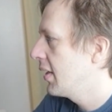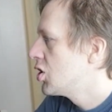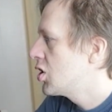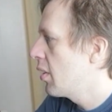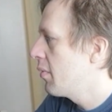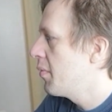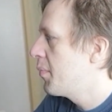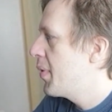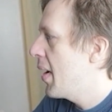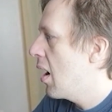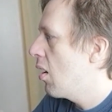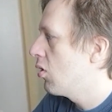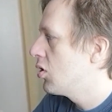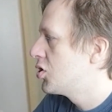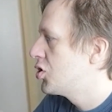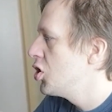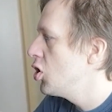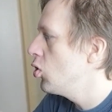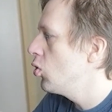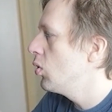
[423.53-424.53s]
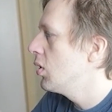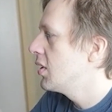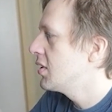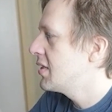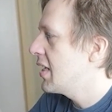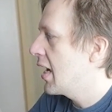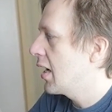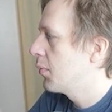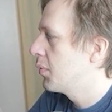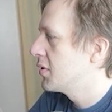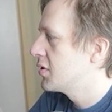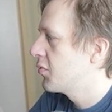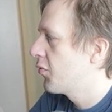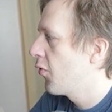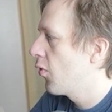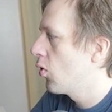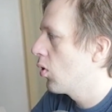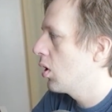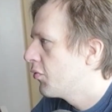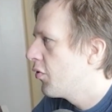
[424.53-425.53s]
Charm of Power 2, attack plus
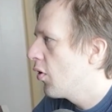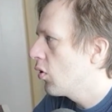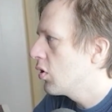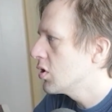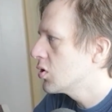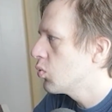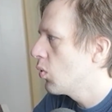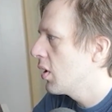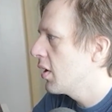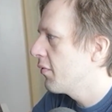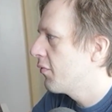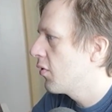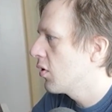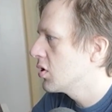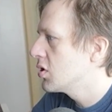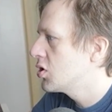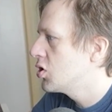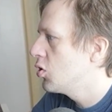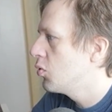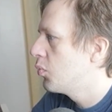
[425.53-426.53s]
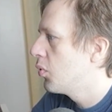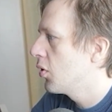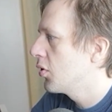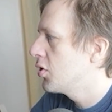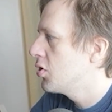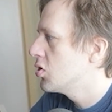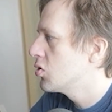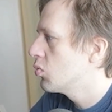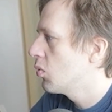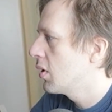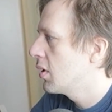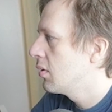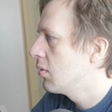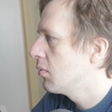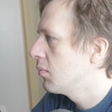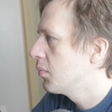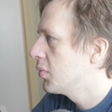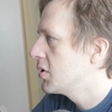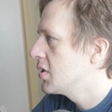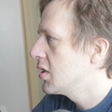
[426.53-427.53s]
4. Focus 1 and Focus 2 both use 1
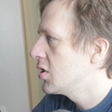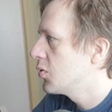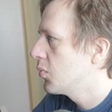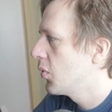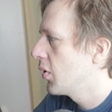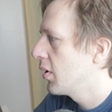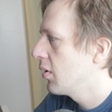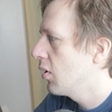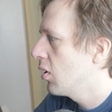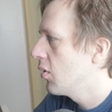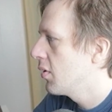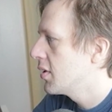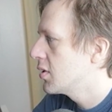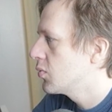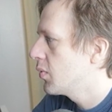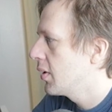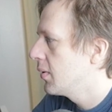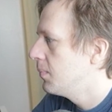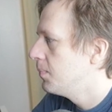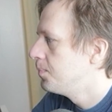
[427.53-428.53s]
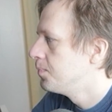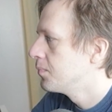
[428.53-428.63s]
potential point. Oh, that's weird.